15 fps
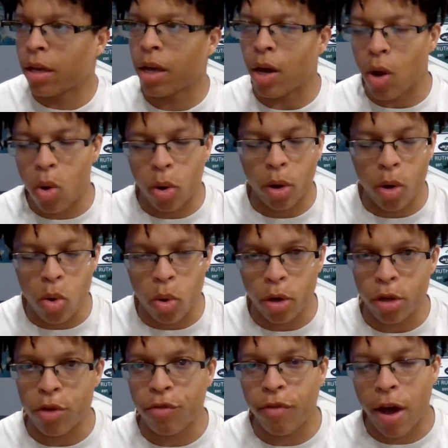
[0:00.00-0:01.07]
or or
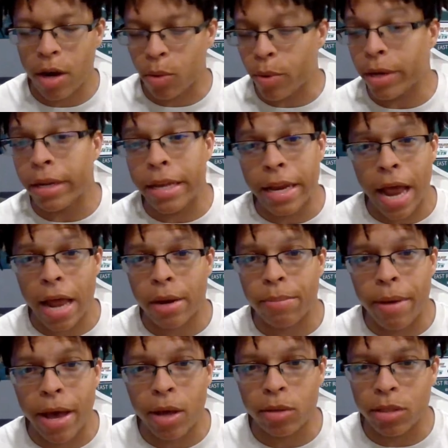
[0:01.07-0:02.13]
you find a way to get out of
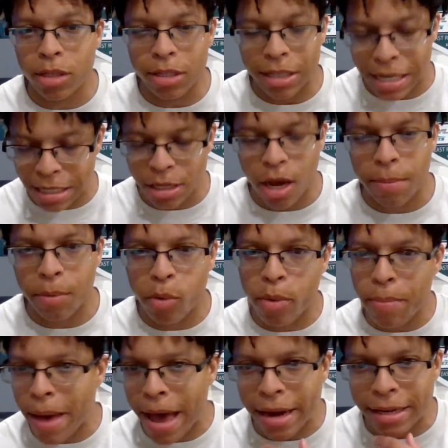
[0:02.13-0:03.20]
bounds because he's coming
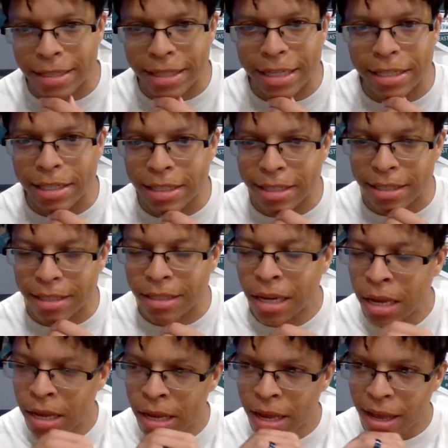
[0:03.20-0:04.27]
with bad intentions.
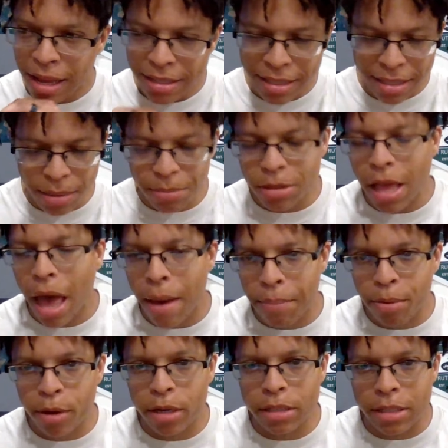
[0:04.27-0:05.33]
Seems to have
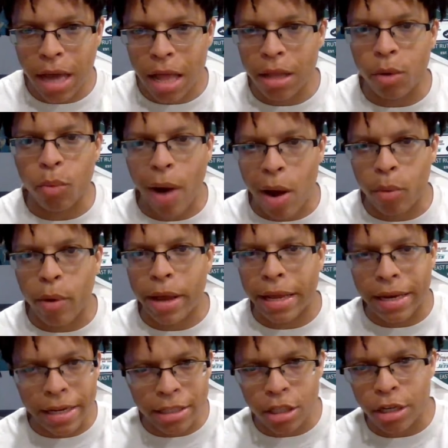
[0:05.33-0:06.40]
pretty solid route
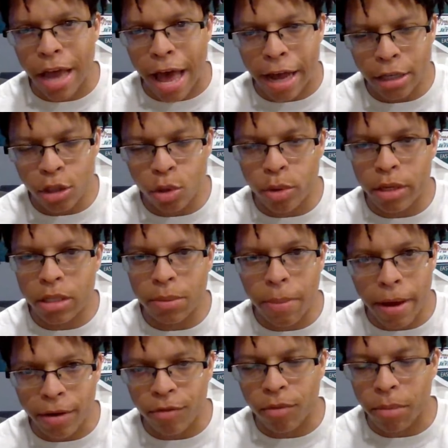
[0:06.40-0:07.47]
recognition as you'd
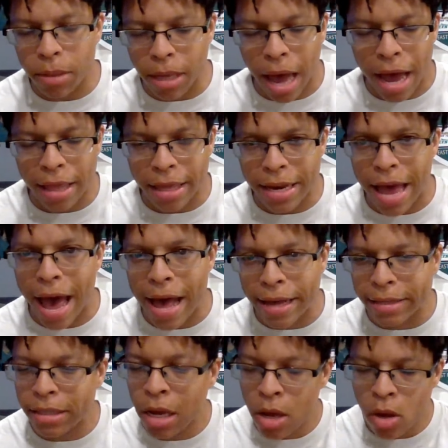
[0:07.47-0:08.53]
expect from a guy that
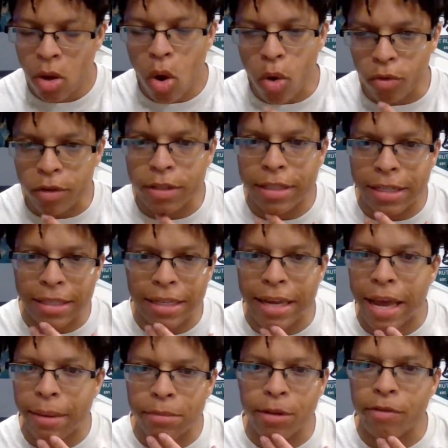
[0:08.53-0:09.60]
has over 60
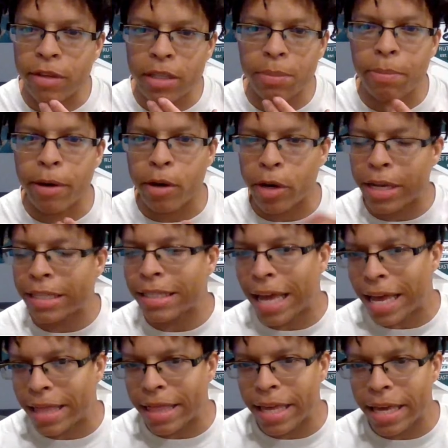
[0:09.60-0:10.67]
games of experience,
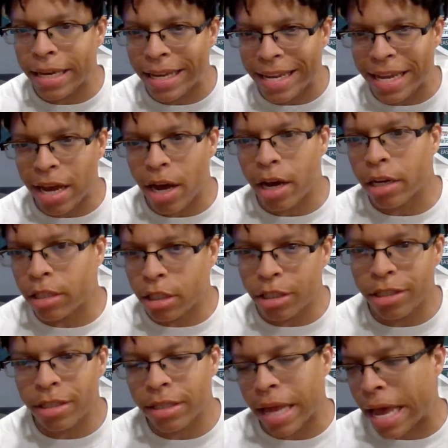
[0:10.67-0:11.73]
and then he
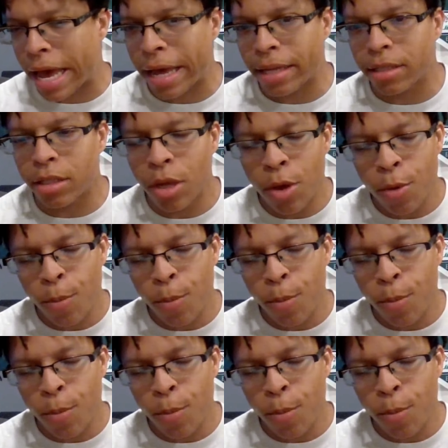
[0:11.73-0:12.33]
understands